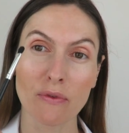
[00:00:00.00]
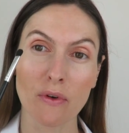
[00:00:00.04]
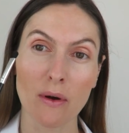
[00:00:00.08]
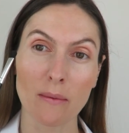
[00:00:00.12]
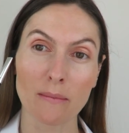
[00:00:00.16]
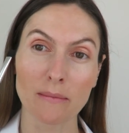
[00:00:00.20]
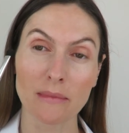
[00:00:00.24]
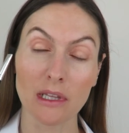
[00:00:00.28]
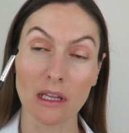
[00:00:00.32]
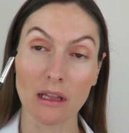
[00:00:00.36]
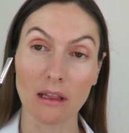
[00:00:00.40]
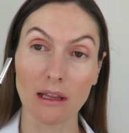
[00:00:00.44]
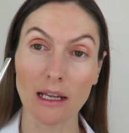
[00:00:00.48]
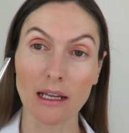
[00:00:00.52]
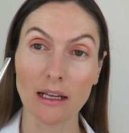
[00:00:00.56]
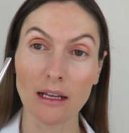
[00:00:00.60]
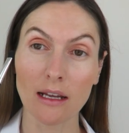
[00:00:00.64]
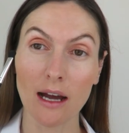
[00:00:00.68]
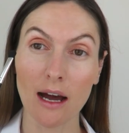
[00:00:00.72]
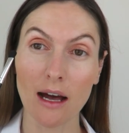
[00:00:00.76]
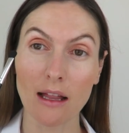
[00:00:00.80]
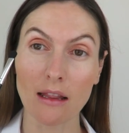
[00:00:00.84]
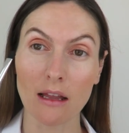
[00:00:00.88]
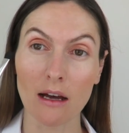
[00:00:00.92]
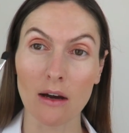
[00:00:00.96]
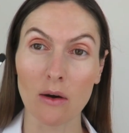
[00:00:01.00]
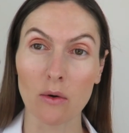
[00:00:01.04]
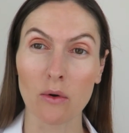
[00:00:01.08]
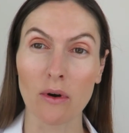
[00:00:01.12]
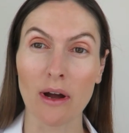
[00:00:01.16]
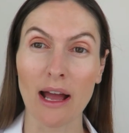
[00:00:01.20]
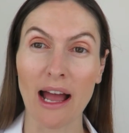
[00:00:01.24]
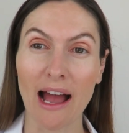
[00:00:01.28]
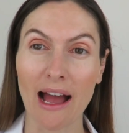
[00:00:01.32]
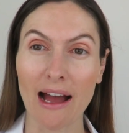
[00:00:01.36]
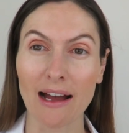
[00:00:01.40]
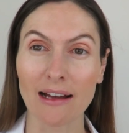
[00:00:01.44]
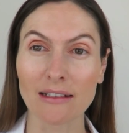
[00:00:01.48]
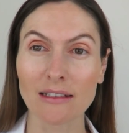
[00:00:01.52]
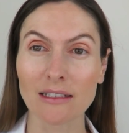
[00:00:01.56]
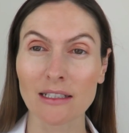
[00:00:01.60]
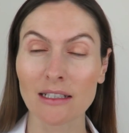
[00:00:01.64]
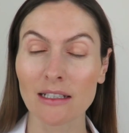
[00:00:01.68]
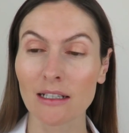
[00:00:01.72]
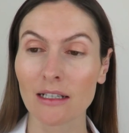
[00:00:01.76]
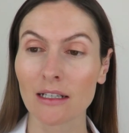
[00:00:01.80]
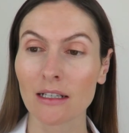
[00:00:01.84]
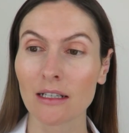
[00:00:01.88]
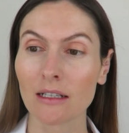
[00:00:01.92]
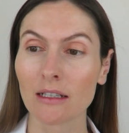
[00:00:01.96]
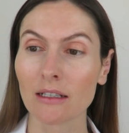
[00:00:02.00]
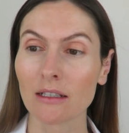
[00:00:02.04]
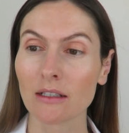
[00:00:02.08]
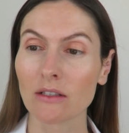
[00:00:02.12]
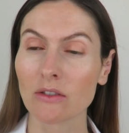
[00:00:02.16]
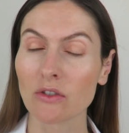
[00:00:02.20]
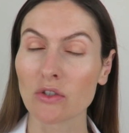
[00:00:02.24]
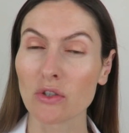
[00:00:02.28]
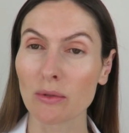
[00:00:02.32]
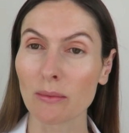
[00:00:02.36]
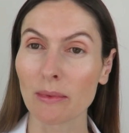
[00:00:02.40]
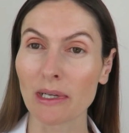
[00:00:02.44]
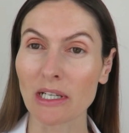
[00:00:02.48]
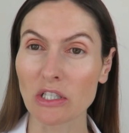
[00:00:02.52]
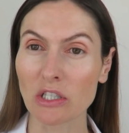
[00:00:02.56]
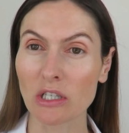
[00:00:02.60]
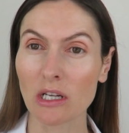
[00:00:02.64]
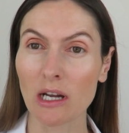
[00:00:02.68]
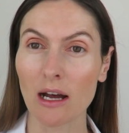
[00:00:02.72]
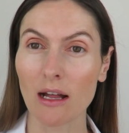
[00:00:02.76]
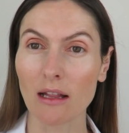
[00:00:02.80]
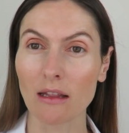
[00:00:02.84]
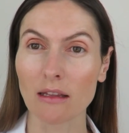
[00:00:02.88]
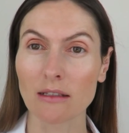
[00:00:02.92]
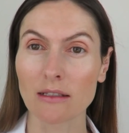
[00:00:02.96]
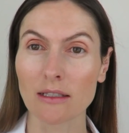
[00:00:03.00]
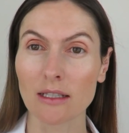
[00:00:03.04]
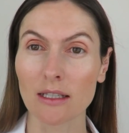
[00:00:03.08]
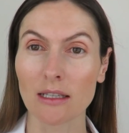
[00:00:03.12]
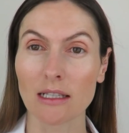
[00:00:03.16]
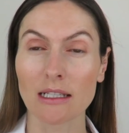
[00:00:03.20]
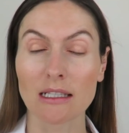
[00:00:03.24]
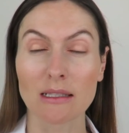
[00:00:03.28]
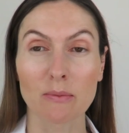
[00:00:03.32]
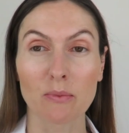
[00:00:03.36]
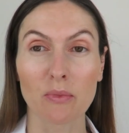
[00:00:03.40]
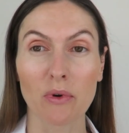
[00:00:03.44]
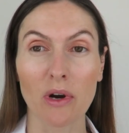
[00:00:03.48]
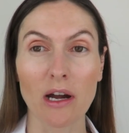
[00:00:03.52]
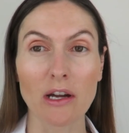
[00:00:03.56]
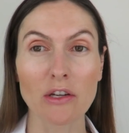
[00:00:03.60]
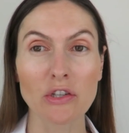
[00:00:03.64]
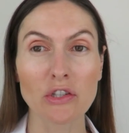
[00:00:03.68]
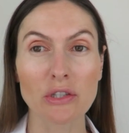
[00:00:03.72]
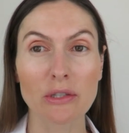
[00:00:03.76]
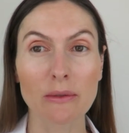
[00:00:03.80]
from the lid color or add too much color to this brush.